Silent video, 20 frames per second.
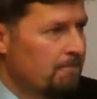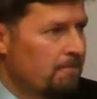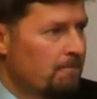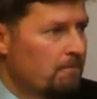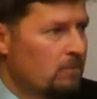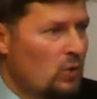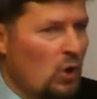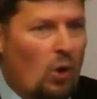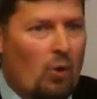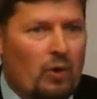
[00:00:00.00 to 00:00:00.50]

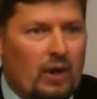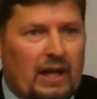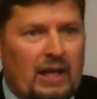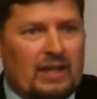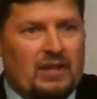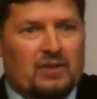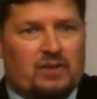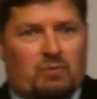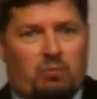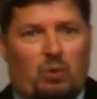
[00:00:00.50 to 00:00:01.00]
So he
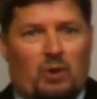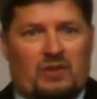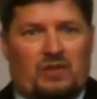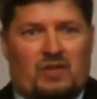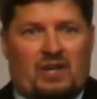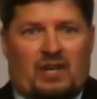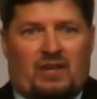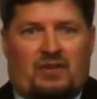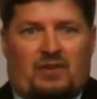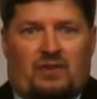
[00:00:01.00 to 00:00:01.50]
just was
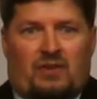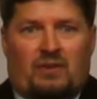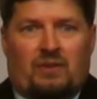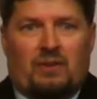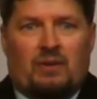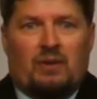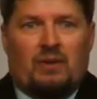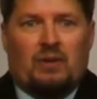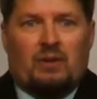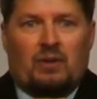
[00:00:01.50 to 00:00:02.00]
this,
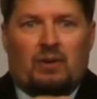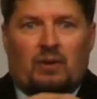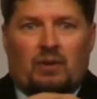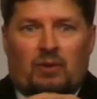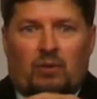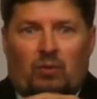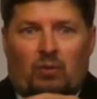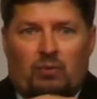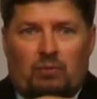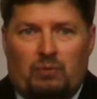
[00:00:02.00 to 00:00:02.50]

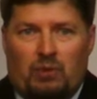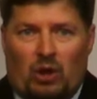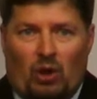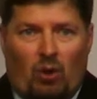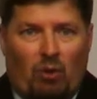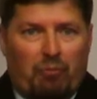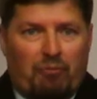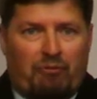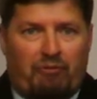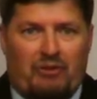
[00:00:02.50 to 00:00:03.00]
you
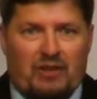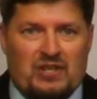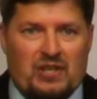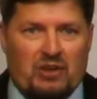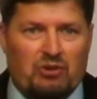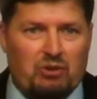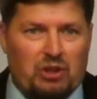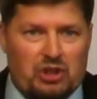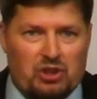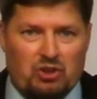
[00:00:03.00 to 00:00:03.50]
know,
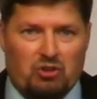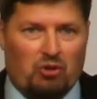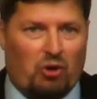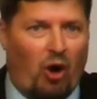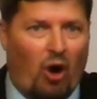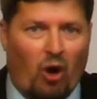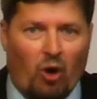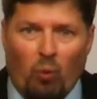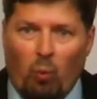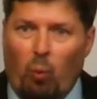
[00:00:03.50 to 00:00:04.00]
physically
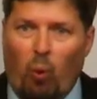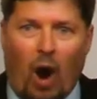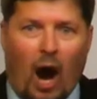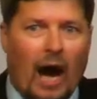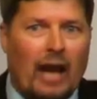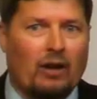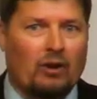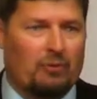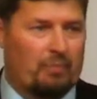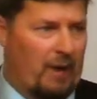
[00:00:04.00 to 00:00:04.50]
strong,
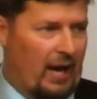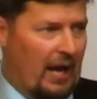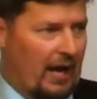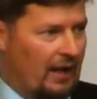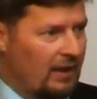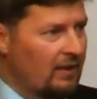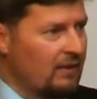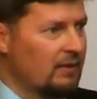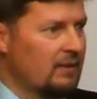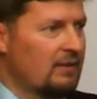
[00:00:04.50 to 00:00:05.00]
wild
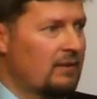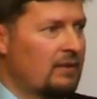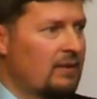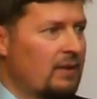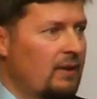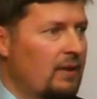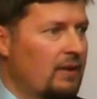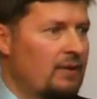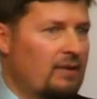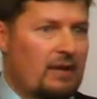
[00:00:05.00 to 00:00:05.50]
man
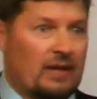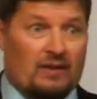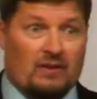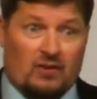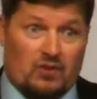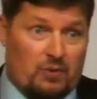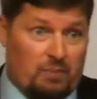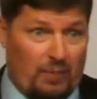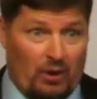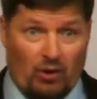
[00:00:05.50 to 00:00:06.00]
that the
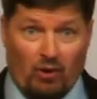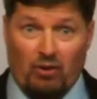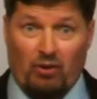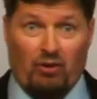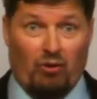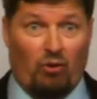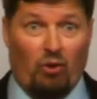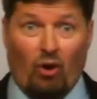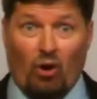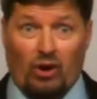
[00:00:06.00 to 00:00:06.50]
Spirit of
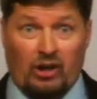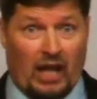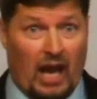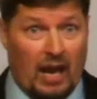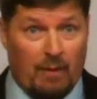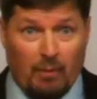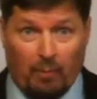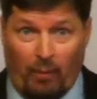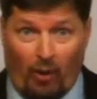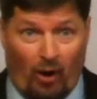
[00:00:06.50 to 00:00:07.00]
the Lord
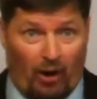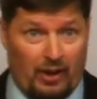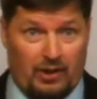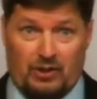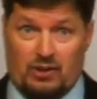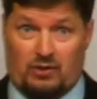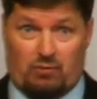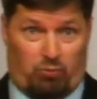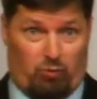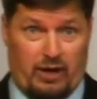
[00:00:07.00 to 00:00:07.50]
came upon and he
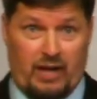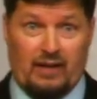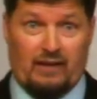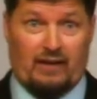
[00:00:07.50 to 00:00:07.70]
just wreaked